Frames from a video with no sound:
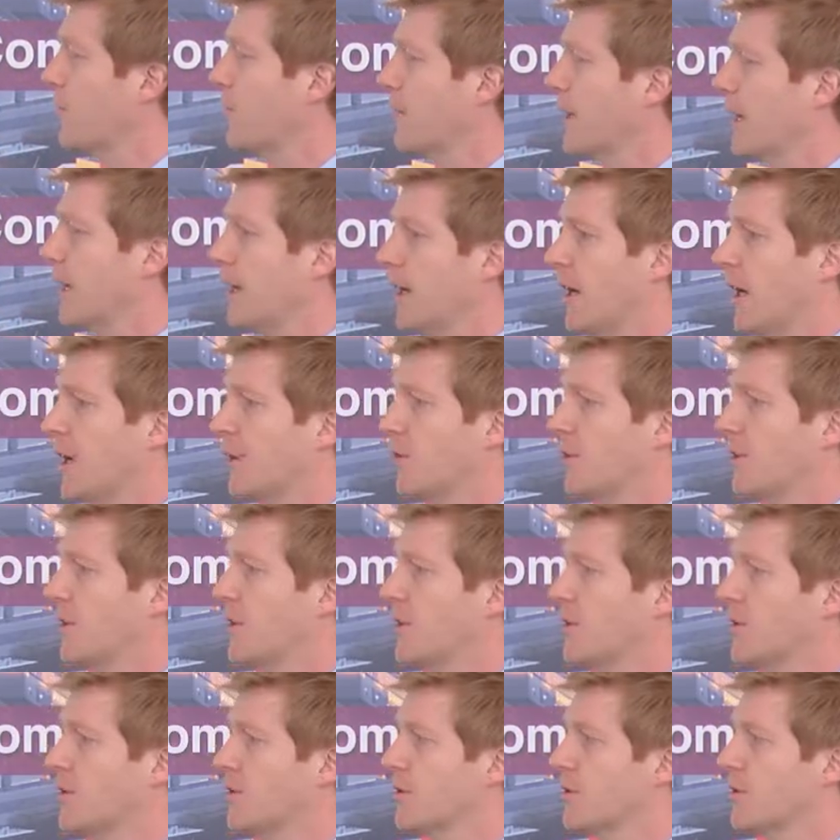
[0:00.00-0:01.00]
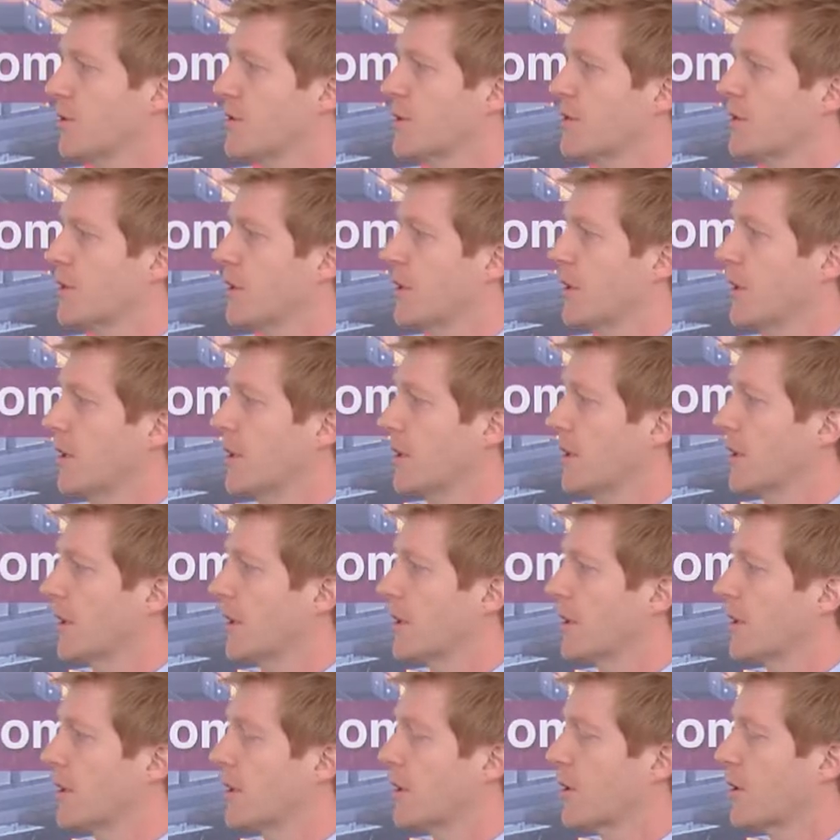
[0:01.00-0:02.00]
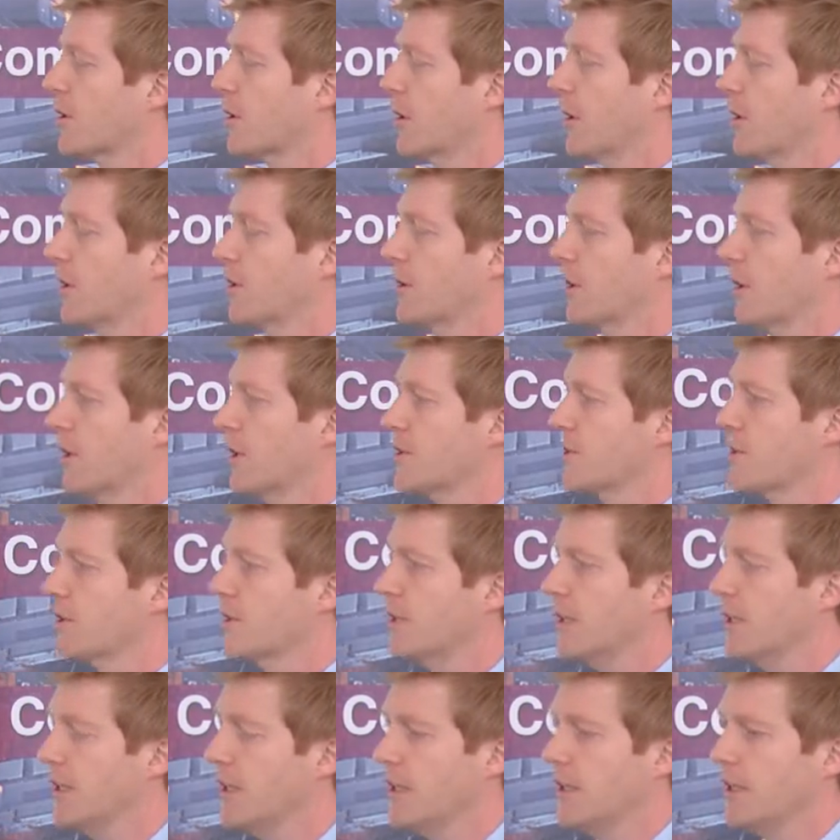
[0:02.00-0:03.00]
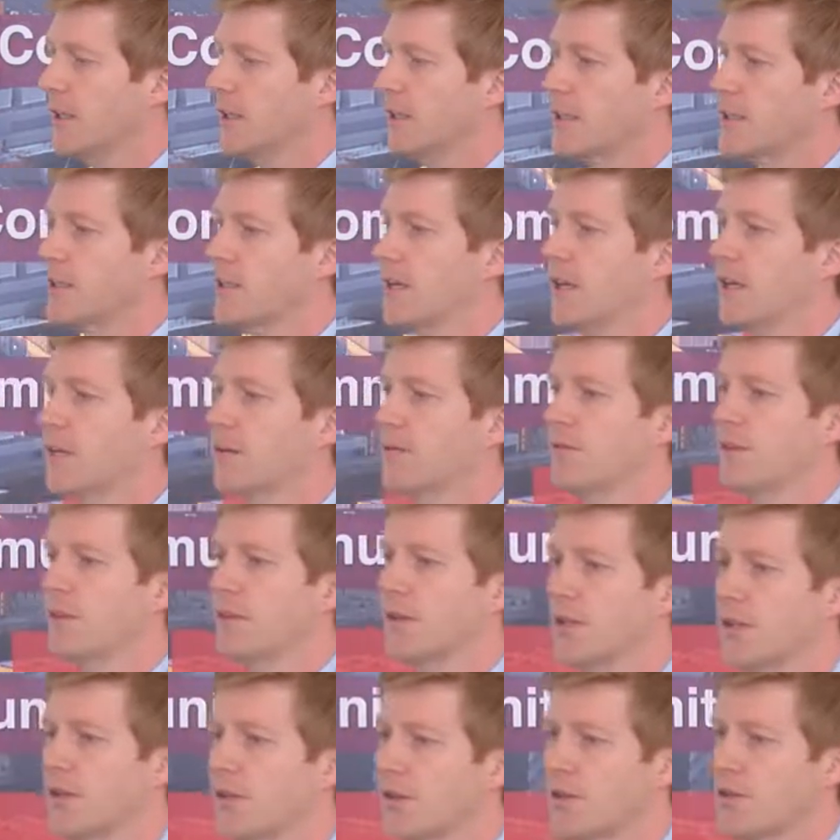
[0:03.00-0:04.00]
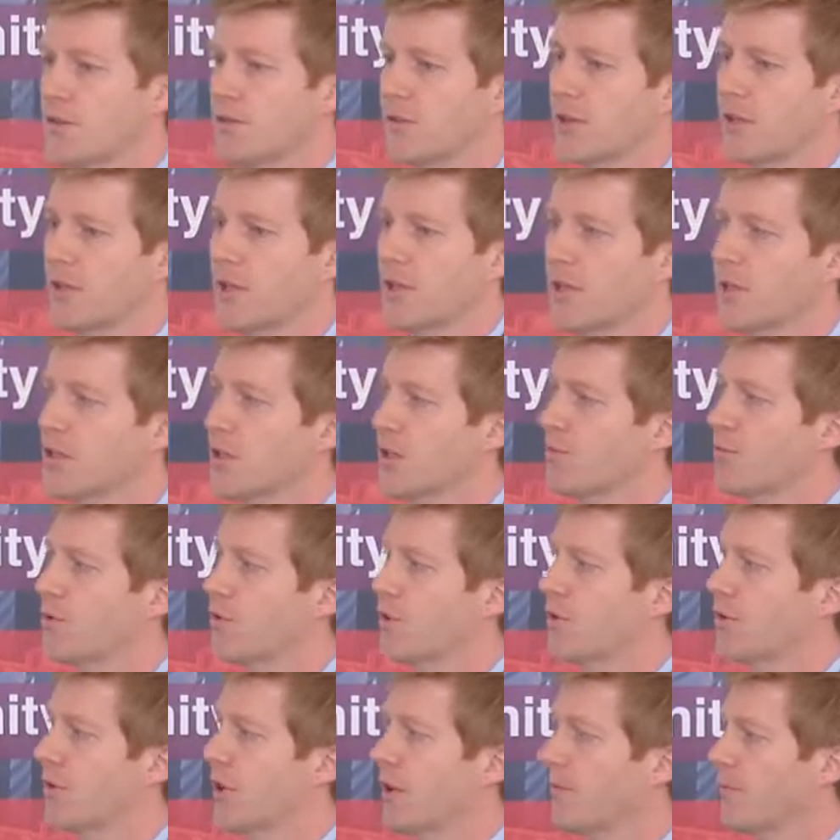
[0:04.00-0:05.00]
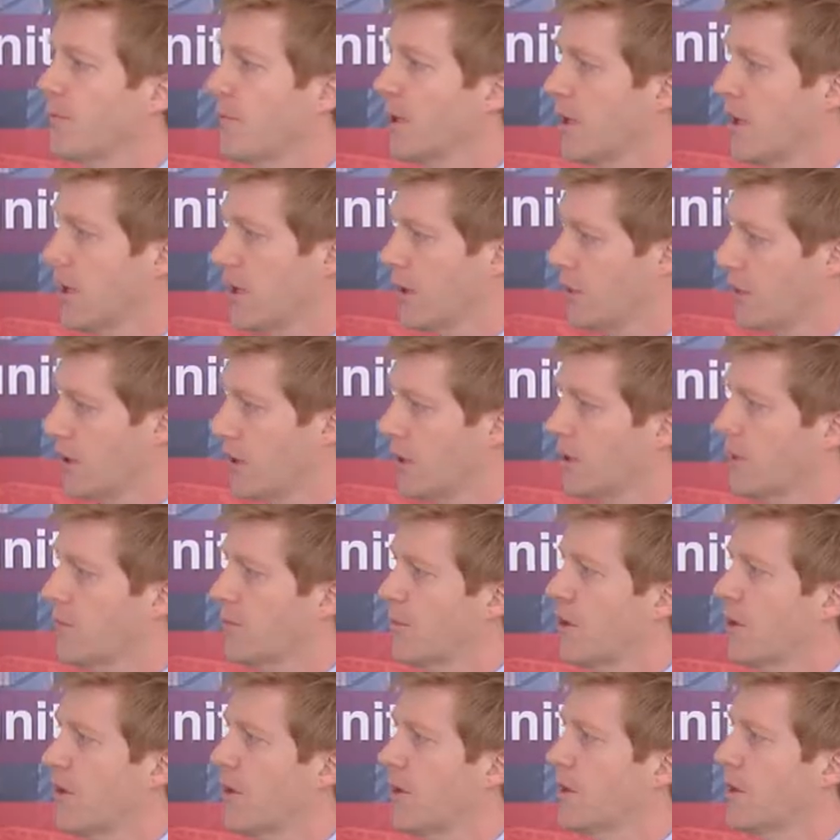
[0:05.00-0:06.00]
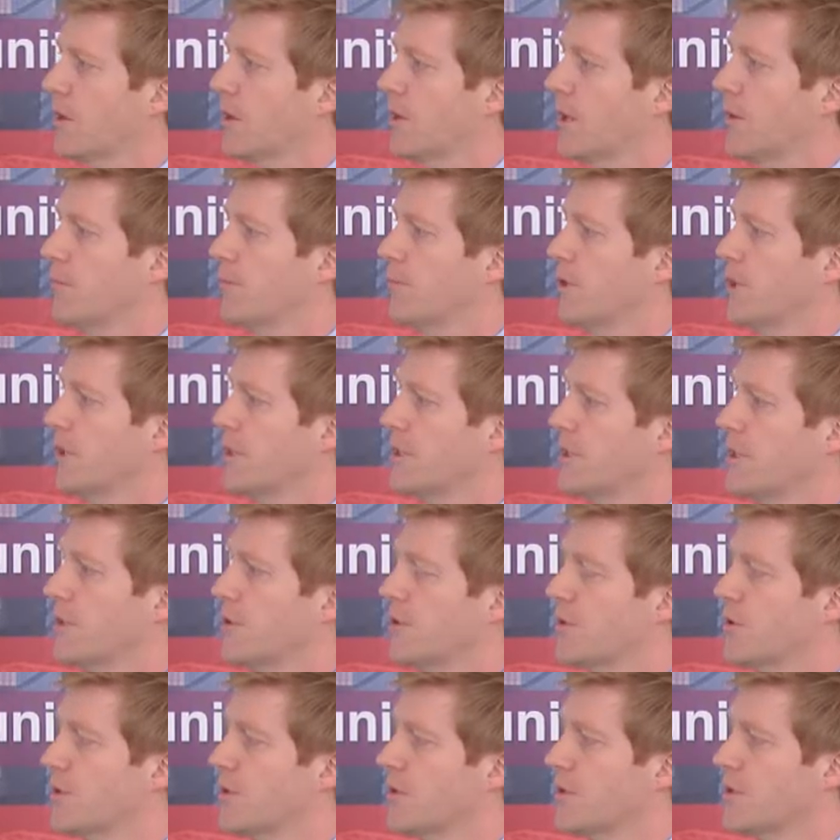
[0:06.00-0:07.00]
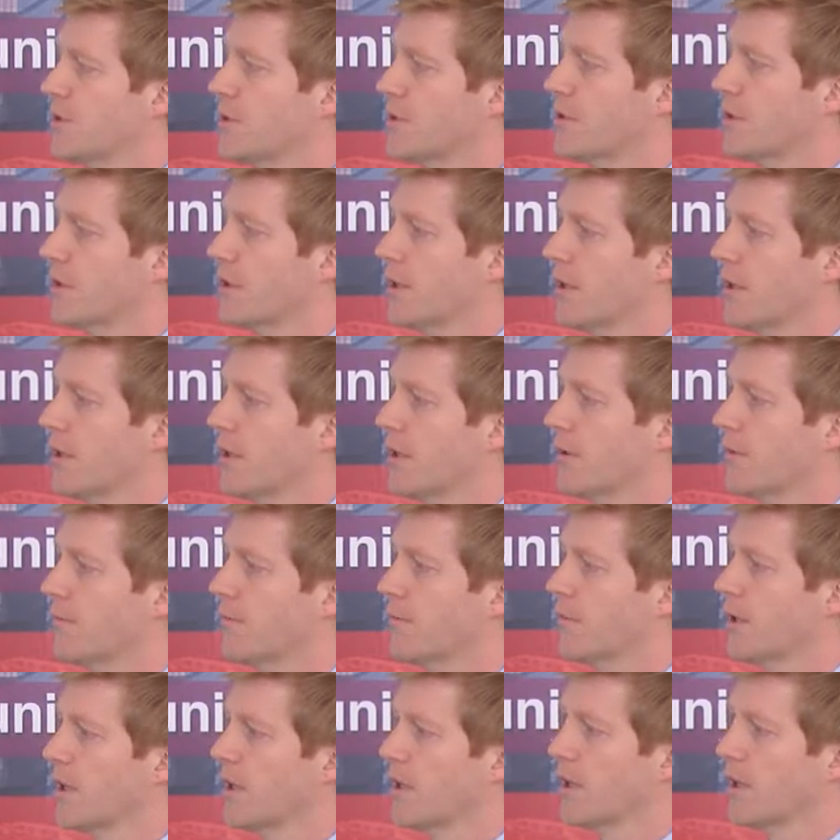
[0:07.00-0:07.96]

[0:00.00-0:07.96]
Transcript: away. I want to introduce uh, Karl Koster. He is head of the Industrial Liaison Program. Welcome, Karl, and please introduce um,